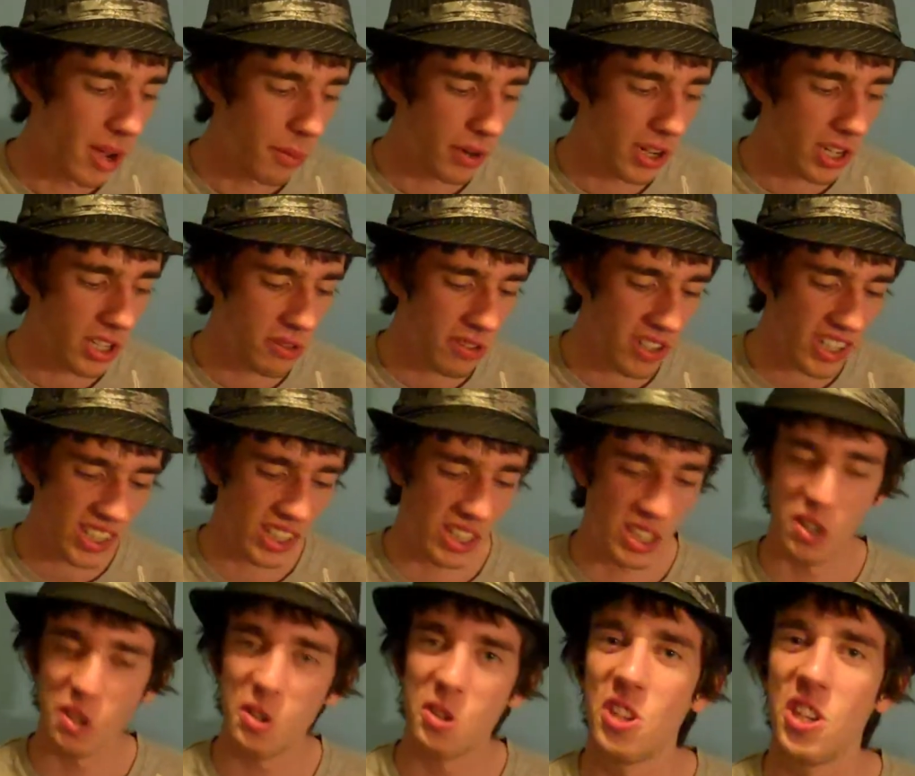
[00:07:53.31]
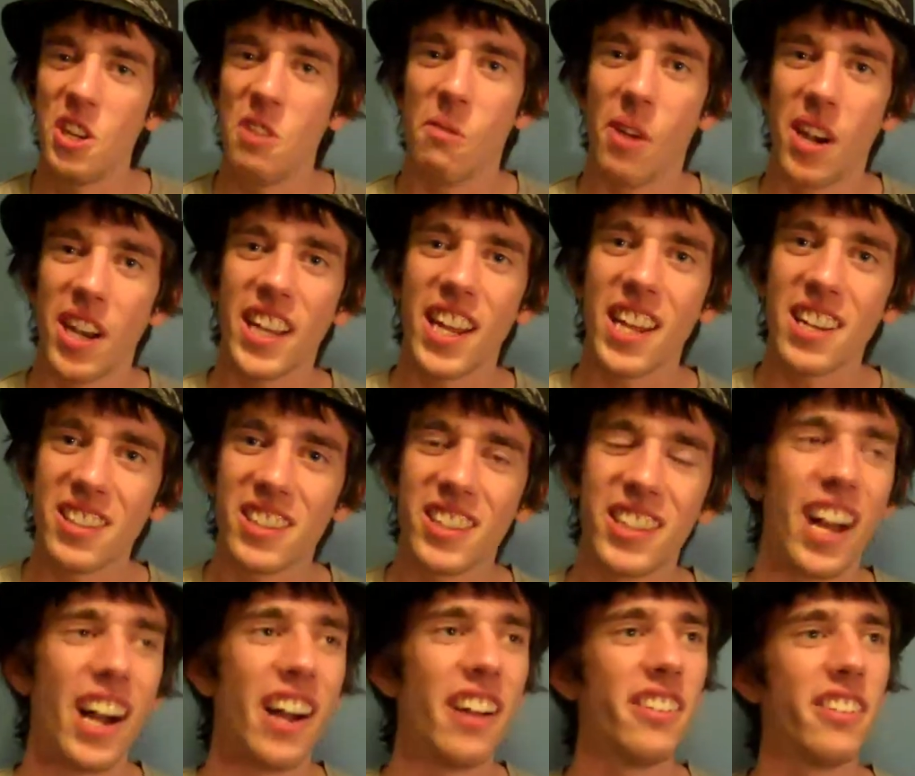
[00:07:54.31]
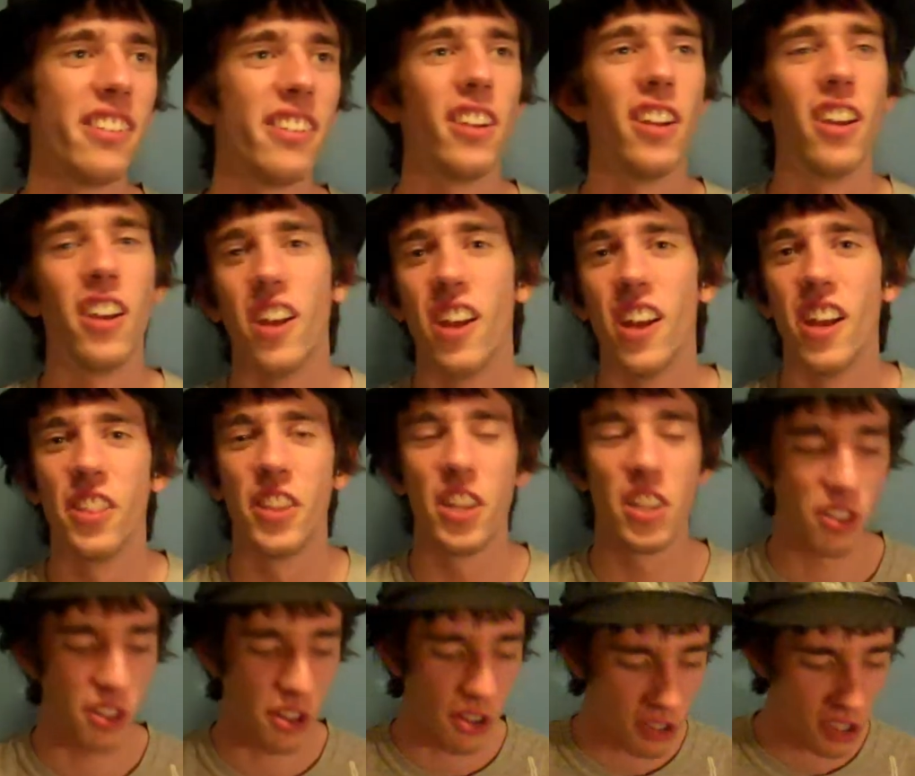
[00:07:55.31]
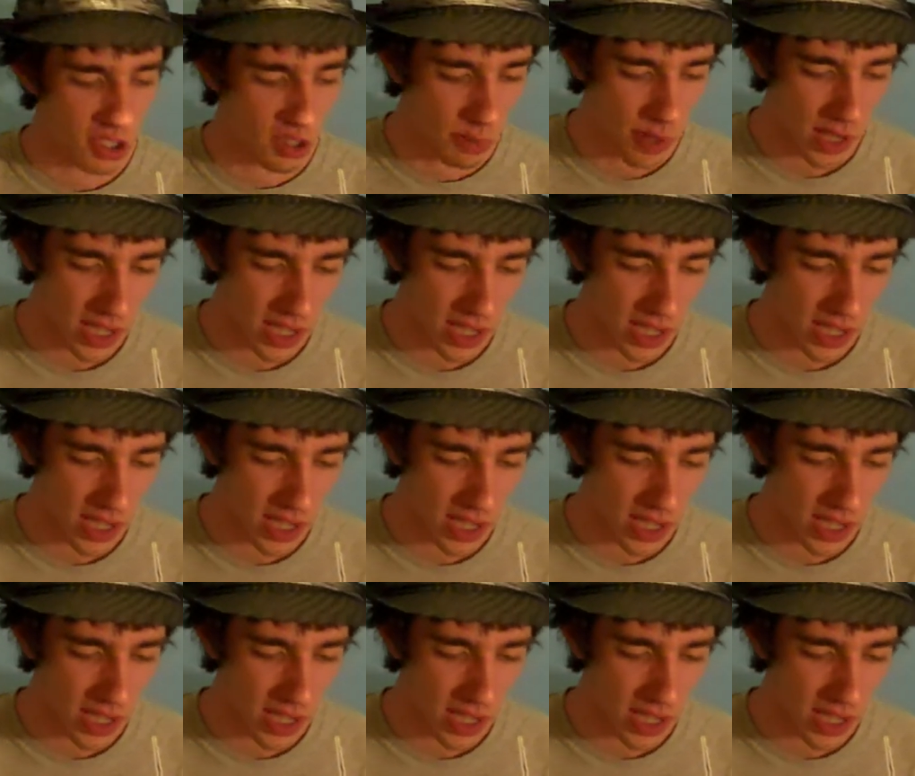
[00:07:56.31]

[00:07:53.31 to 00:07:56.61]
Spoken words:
But it's really touching when it gets to that, and there's loads